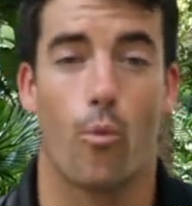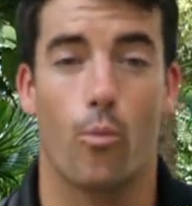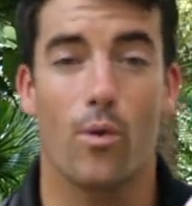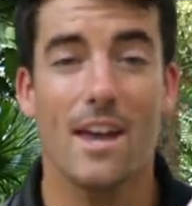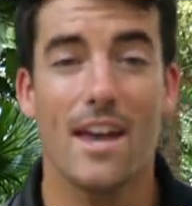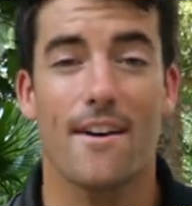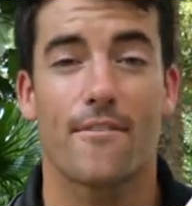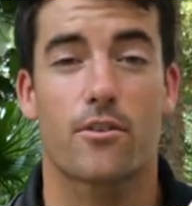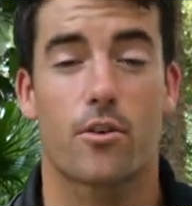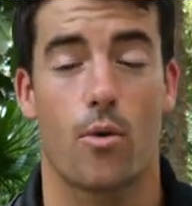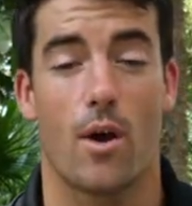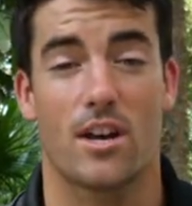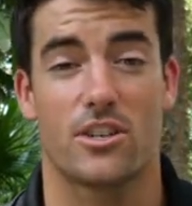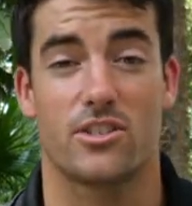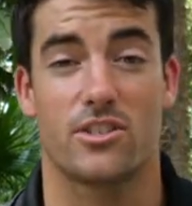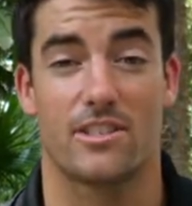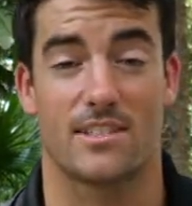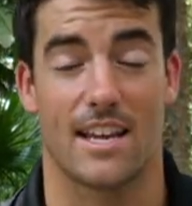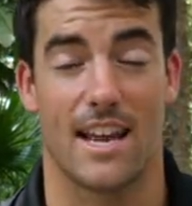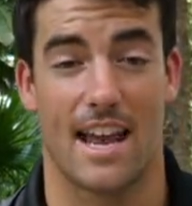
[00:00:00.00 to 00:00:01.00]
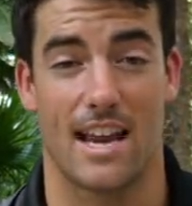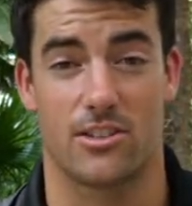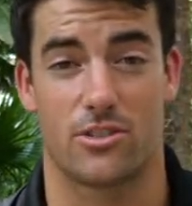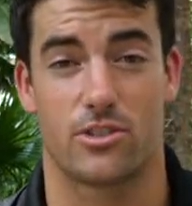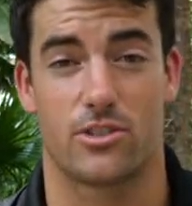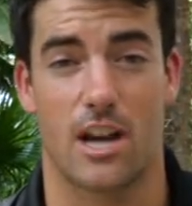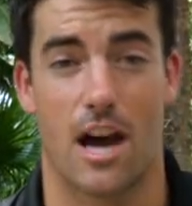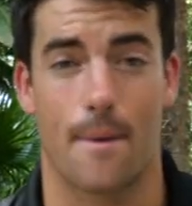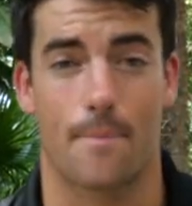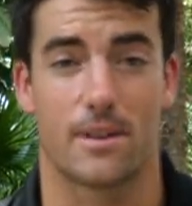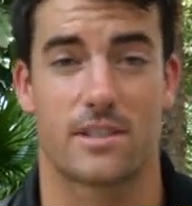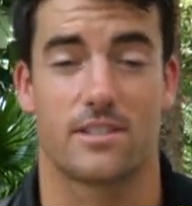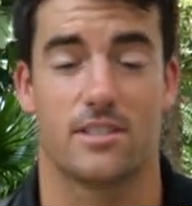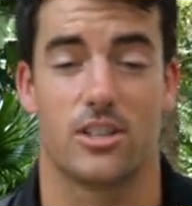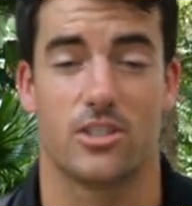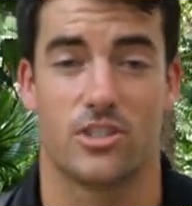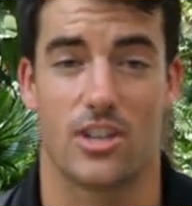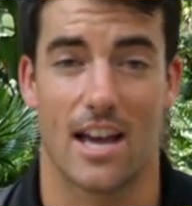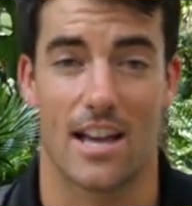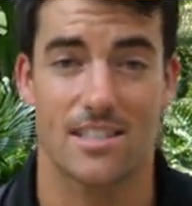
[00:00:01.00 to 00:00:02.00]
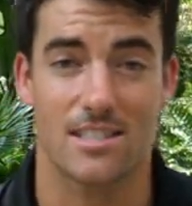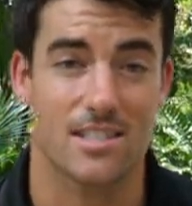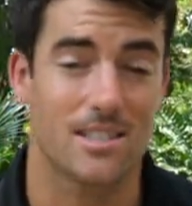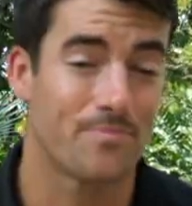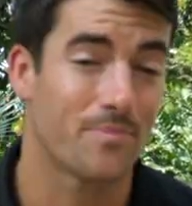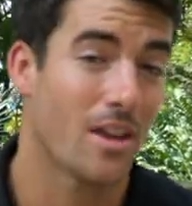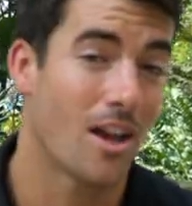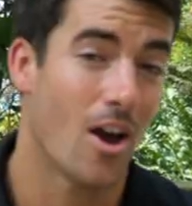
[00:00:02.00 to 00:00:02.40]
We have questions to answer topics such as,